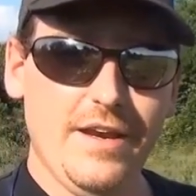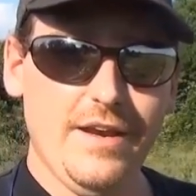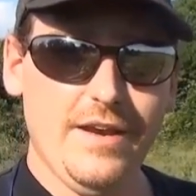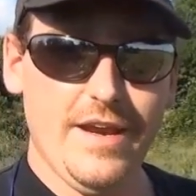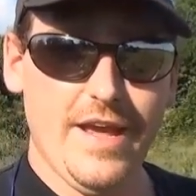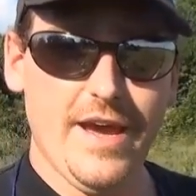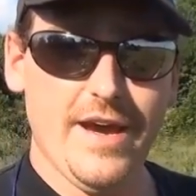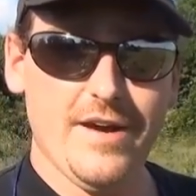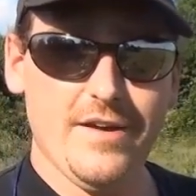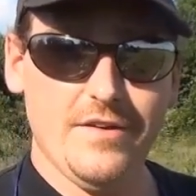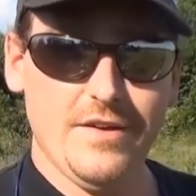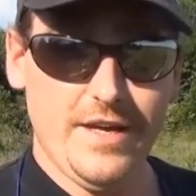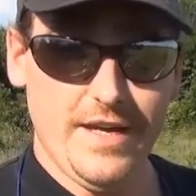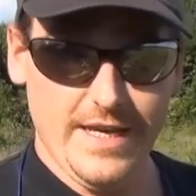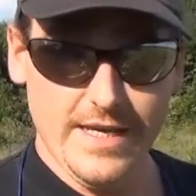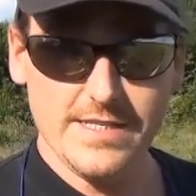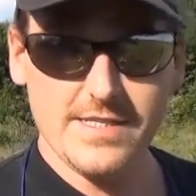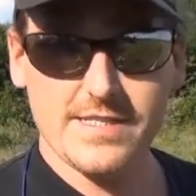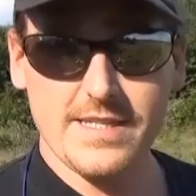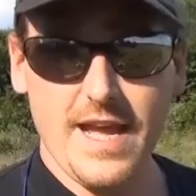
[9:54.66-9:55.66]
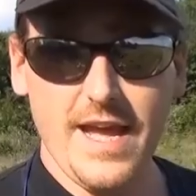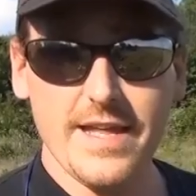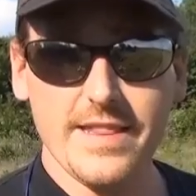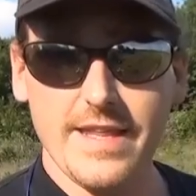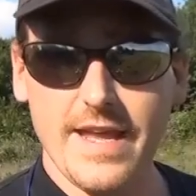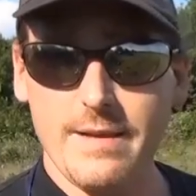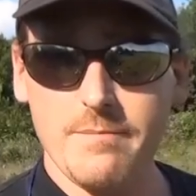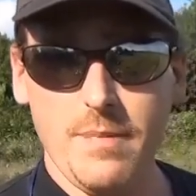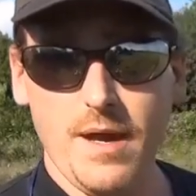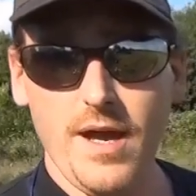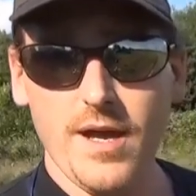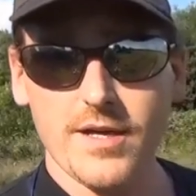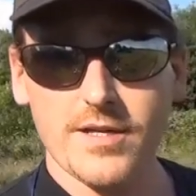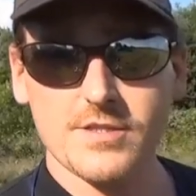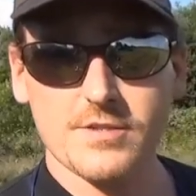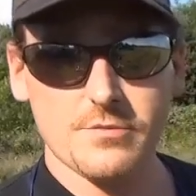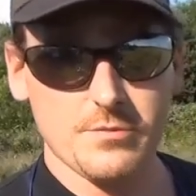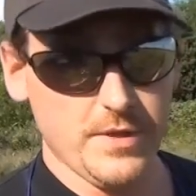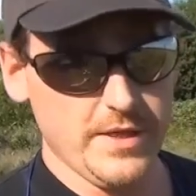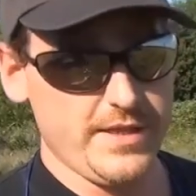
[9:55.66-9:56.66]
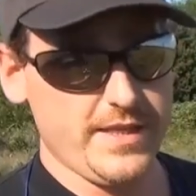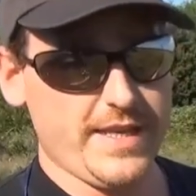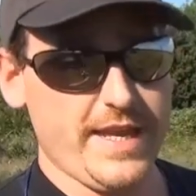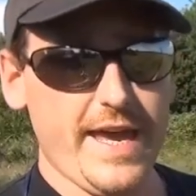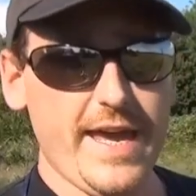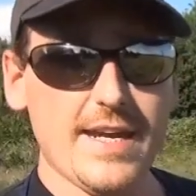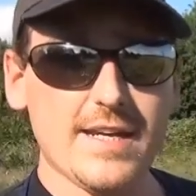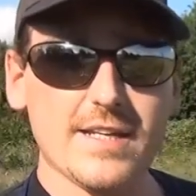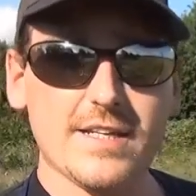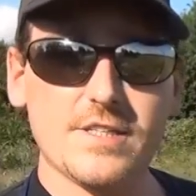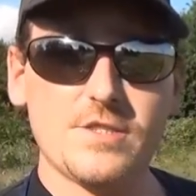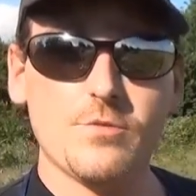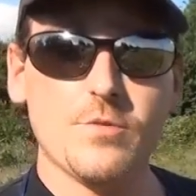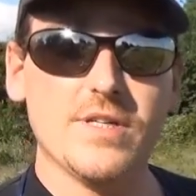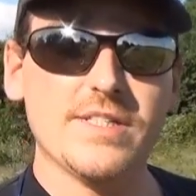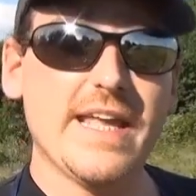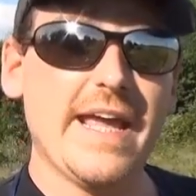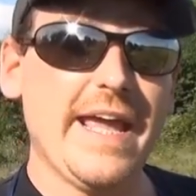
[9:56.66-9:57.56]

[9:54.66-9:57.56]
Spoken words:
Now, inside that box with the catalyst was